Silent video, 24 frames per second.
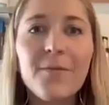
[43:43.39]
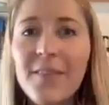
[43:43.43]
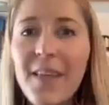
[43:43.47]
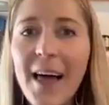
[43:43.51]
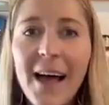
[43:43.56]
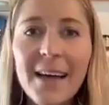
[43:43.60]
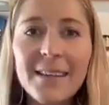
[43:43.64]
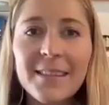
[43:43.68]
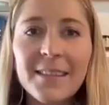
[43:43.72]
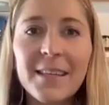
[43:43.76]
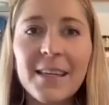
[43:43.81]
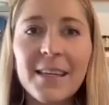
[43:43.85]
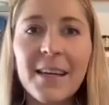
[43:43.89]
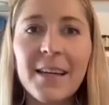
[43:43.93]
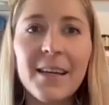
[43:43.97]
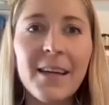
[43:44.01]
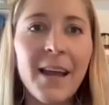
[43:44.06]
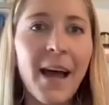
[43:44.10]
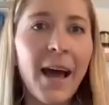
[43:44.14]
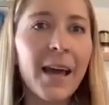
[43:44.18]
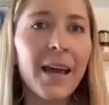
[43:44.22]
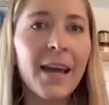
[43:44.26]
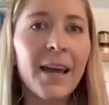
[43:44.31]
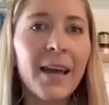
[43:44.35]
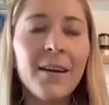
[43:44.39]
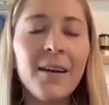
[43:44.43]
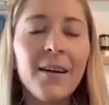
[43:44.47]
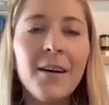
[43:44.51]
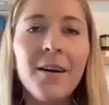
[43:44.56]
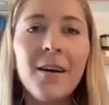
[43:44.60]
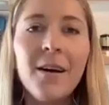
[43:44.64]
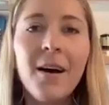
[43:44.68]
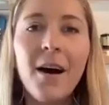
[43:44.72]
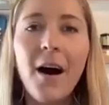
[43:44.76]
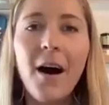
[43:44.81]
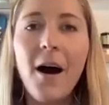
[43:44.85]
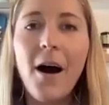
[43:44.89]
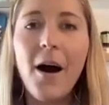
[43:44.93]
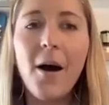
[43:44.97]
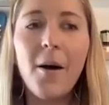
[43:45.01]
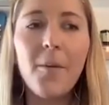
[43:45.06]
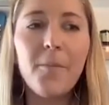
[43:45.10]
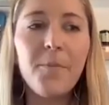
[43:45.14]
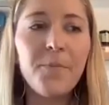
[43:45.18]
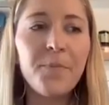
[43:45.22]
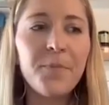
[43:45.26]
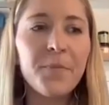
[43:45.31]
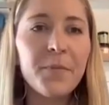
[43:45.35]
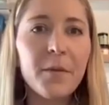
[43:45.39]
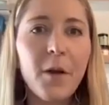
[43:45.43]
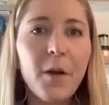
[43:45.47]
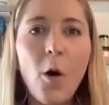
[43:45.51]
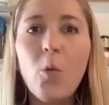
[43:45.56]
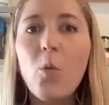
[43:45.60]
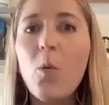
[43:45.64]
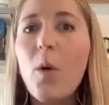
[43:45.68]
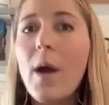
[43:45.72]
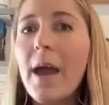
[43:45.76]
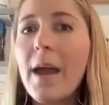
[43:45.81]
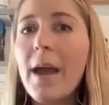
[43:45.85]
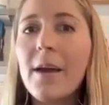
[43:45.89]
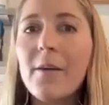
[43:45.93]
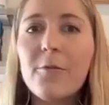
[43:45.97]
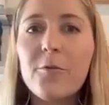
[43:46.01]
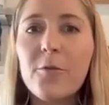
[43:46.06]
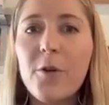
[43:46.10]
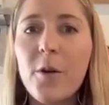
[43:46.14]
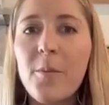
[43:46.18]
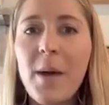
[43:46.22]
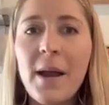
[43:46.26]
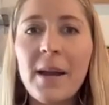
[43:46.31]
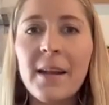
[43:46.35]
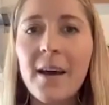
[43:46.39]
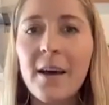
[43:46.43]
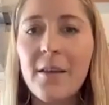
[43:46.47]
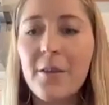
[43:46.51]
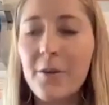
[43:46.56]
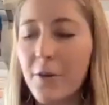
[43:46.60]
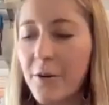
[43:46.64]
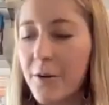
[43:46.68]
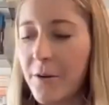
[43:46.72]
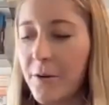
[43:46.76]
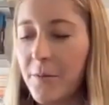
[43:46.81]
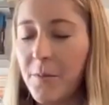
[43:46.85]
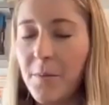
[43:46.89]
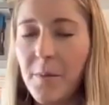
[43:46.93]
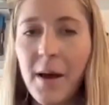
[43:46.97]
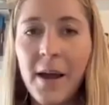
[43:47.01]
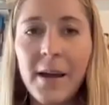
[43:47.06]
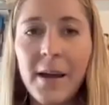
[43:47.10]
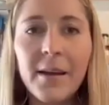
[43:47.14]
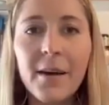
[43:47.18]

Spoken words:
last thing at night, away from any other